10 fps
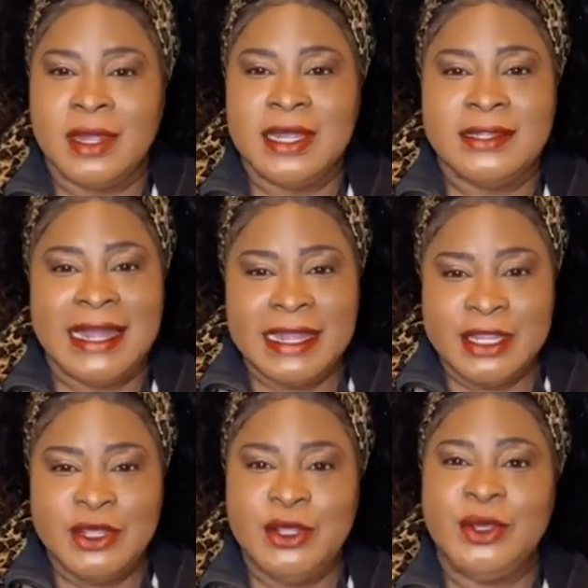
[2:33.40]
that
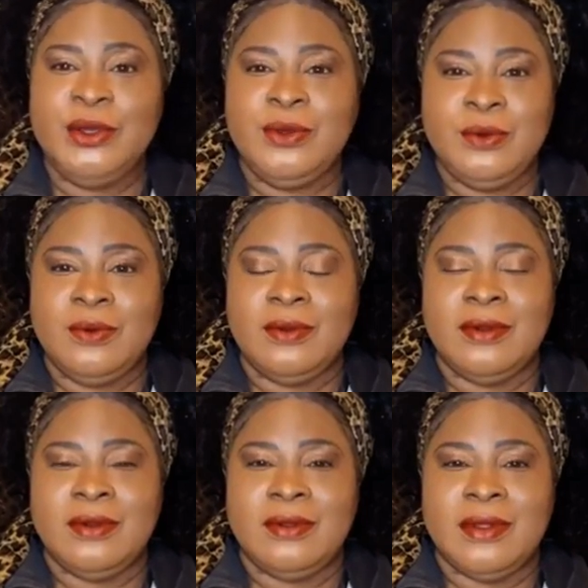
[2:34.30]
you
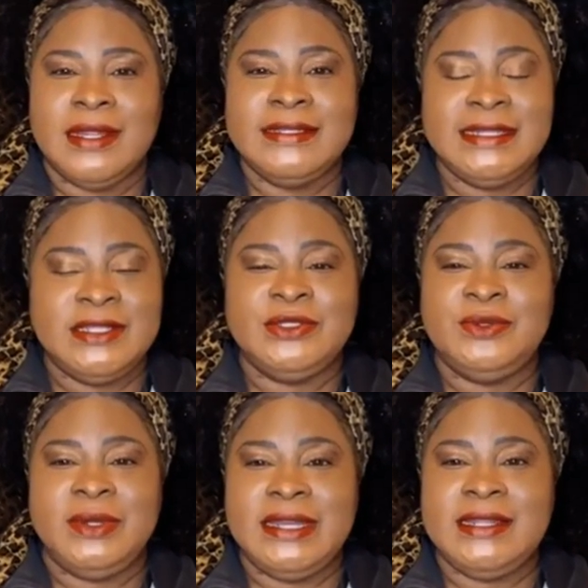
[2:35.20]
didn't do
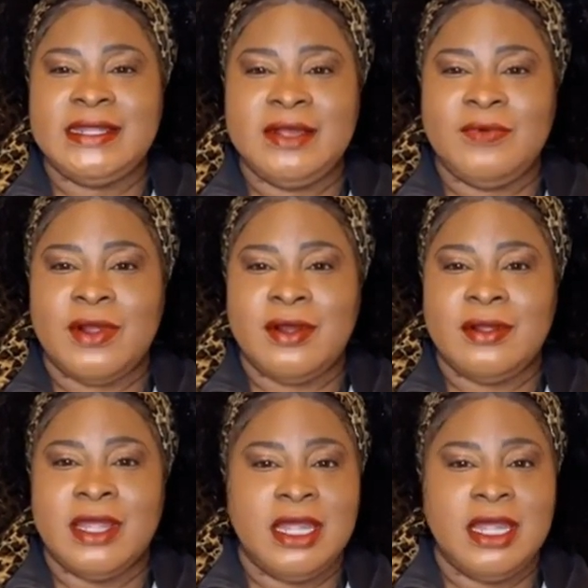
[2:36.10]
anything wrong.